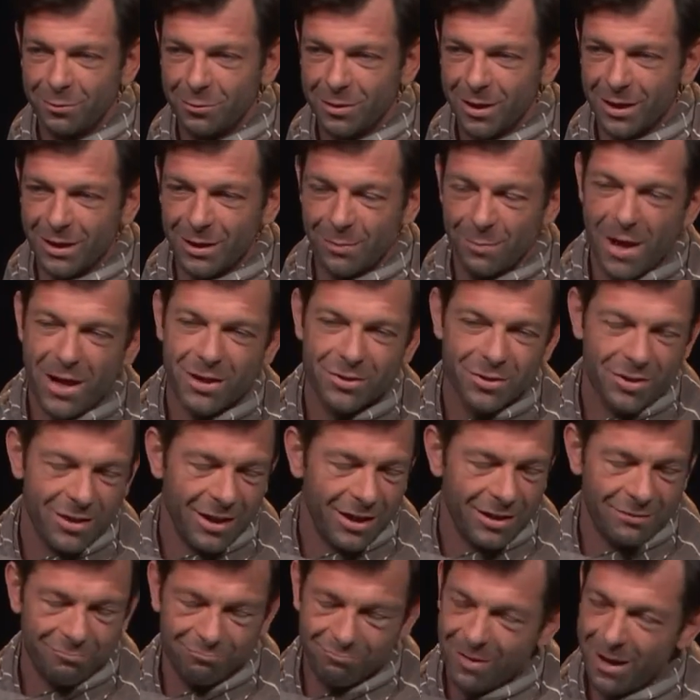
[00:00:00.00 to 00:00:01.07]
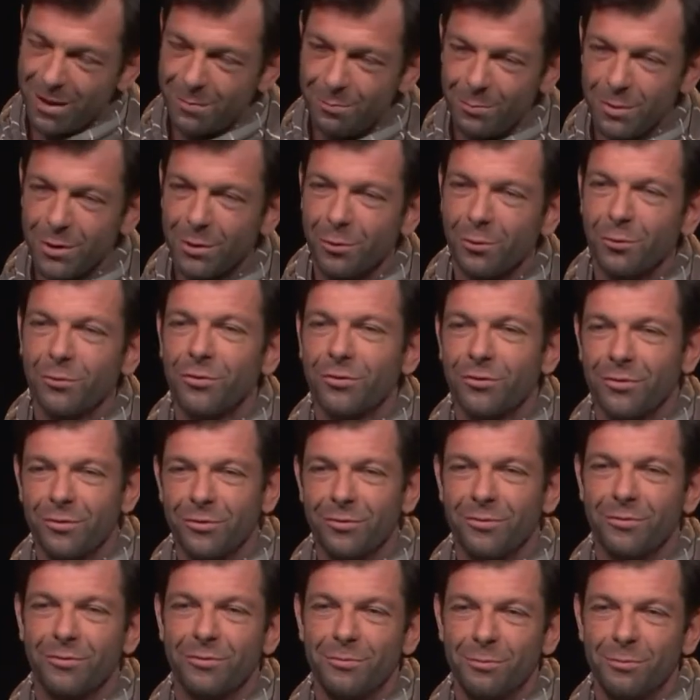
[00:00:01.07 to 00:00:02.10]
you can imagine and beyond